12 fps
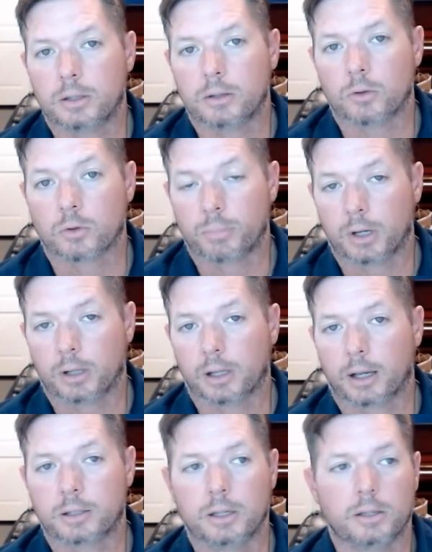Those are big
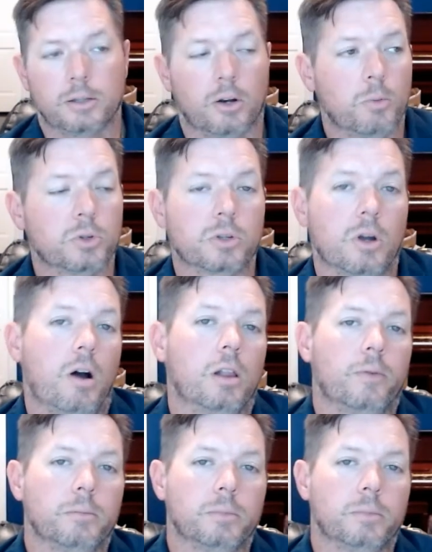legacies, and almost all of them,